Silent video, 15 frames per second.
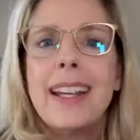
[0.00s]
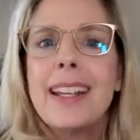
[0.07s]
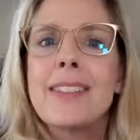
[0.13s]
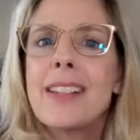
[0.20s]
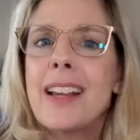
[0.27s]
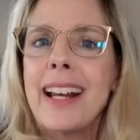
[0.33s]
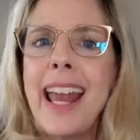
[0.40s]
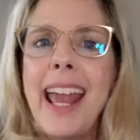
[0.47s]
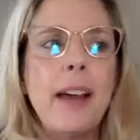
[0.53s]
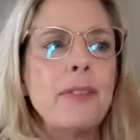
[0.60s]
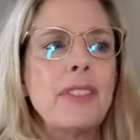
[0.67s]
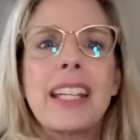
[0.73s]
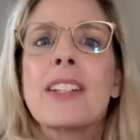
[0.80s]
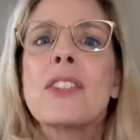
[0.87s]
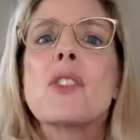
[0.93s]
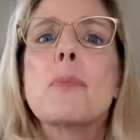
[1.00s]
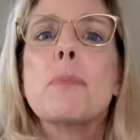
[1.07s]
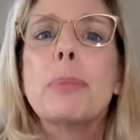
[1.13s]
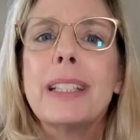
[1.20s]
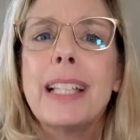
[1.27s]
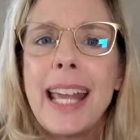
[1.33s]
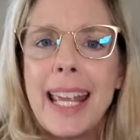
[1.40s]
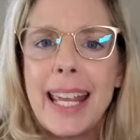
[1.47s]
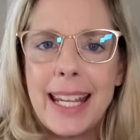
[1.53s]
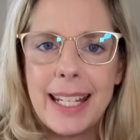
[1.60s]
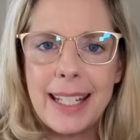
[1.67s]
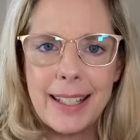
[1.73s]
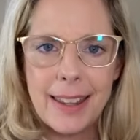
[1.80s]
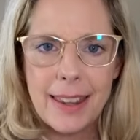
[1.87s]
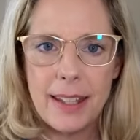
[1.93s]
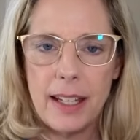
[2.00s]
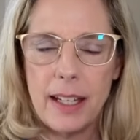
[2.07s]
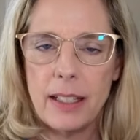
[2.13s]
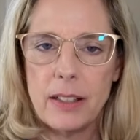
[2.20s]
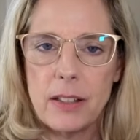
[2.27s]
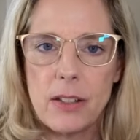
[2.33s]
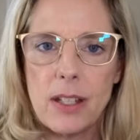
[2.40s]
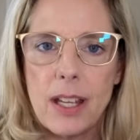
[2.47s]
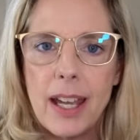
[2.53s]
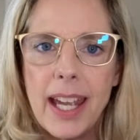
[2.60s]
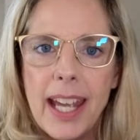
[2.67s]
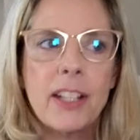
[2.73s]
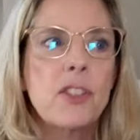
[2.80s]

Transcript: is going to have to explain things,